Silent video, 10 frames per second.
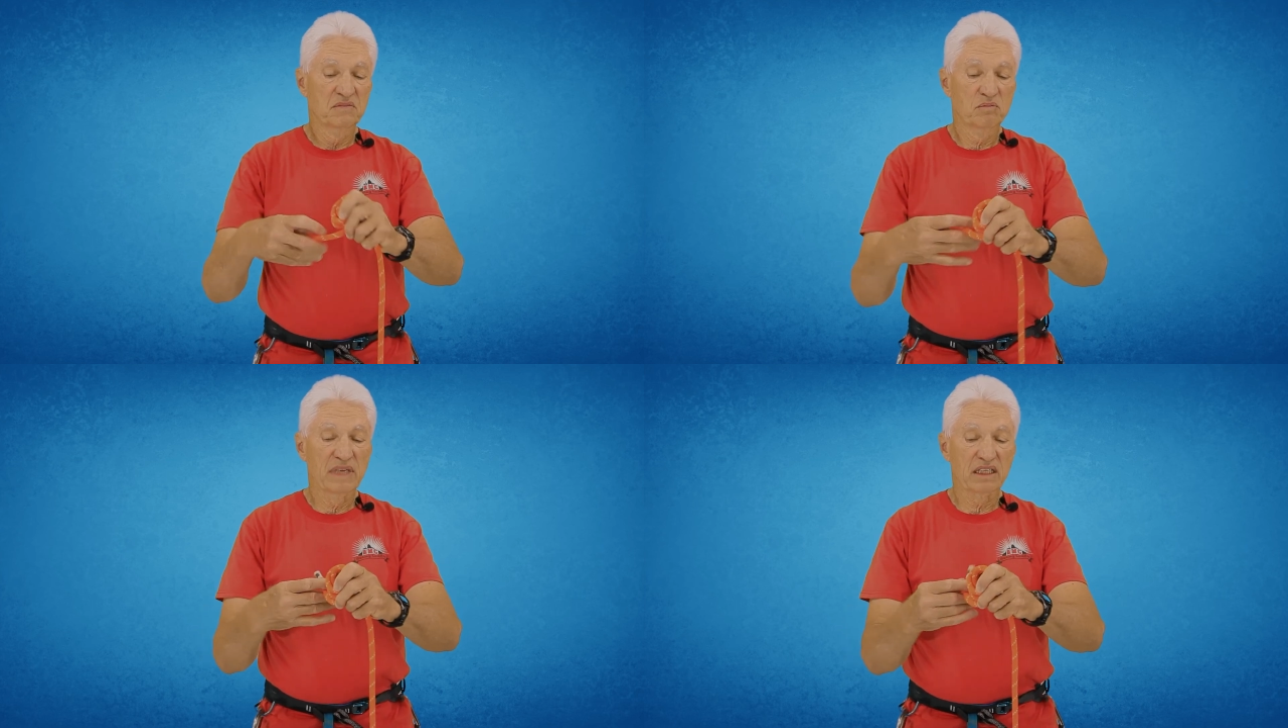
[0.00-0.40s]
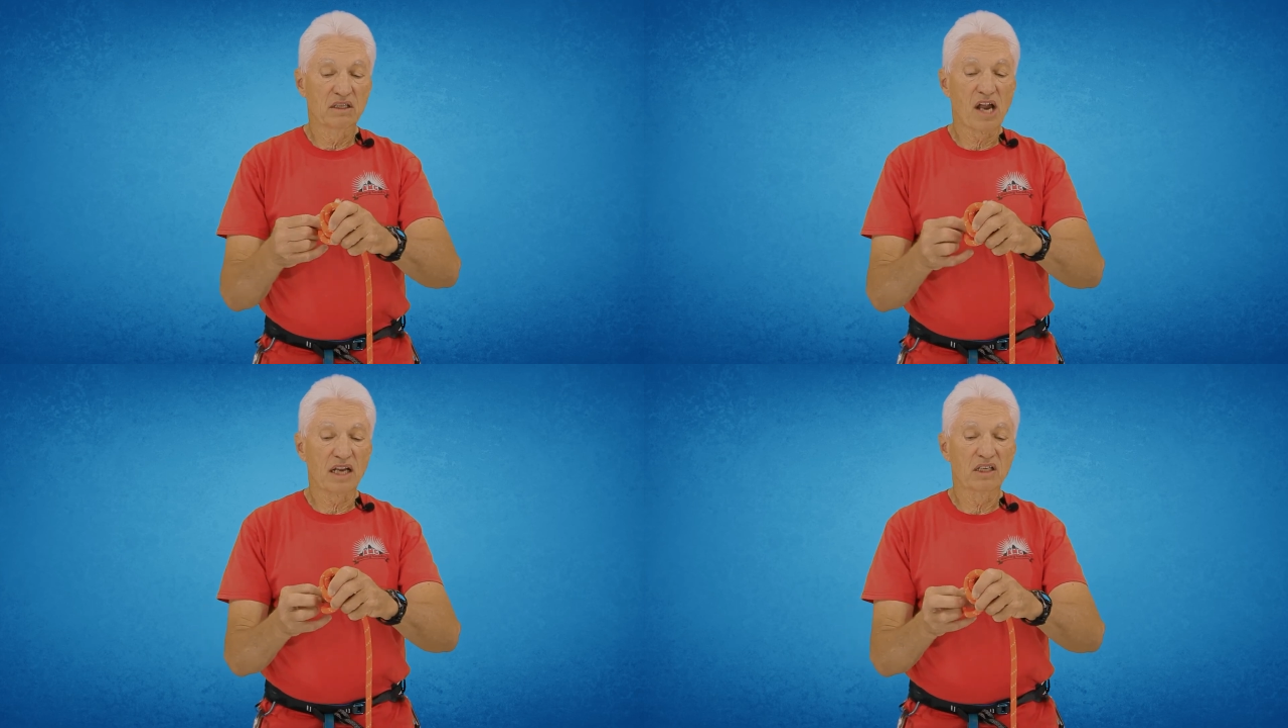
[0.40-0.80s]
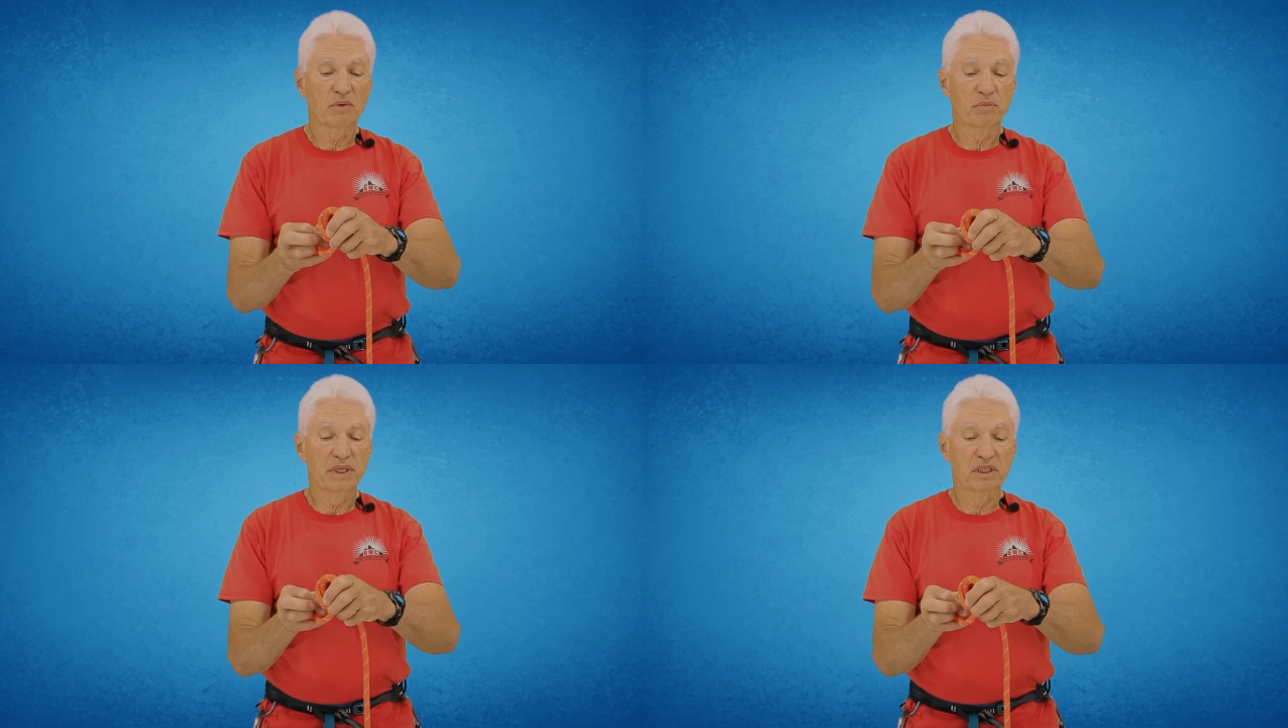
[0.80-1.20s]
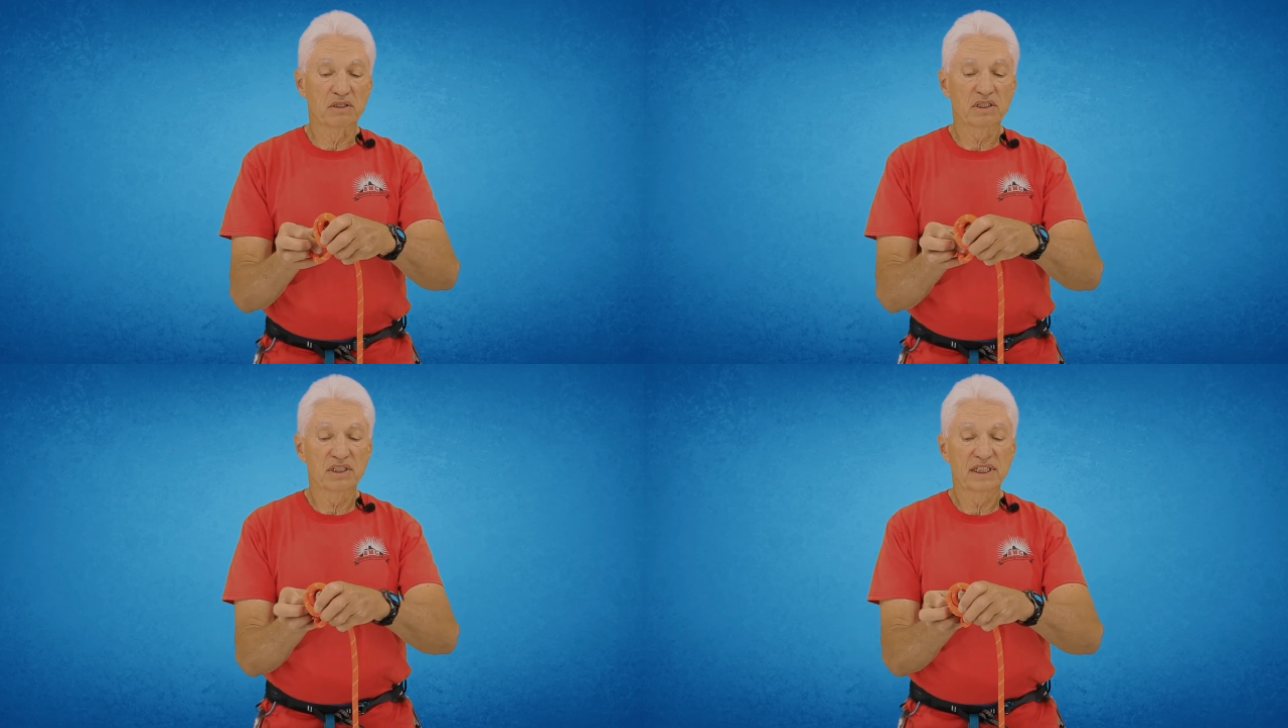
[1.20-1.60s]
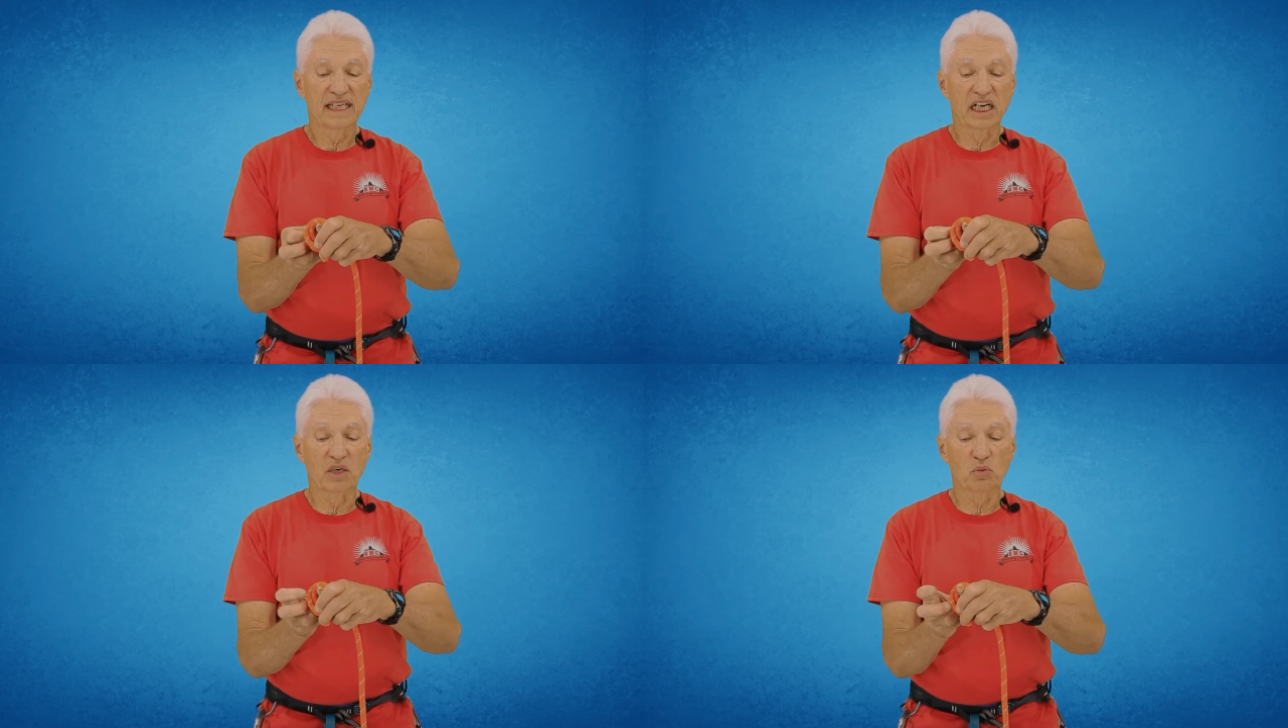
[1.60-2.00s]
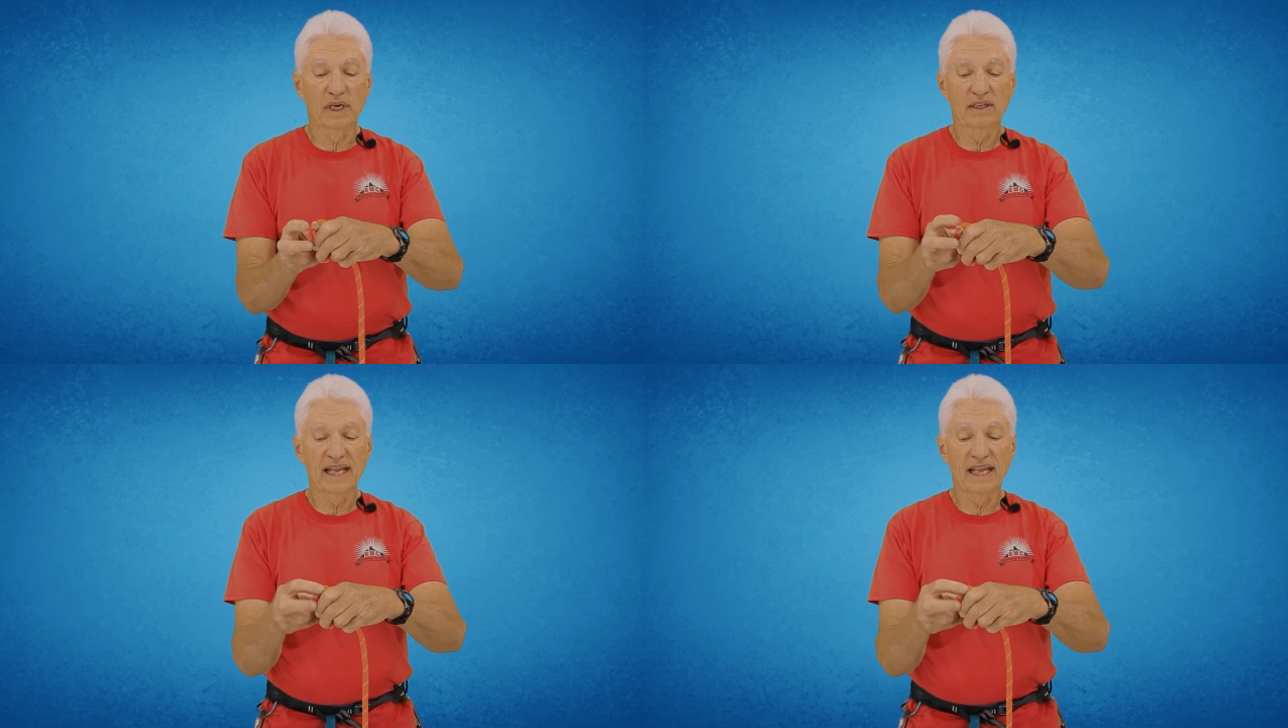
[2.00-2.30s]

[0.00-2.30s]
Make the knot a little bit bigger, and then run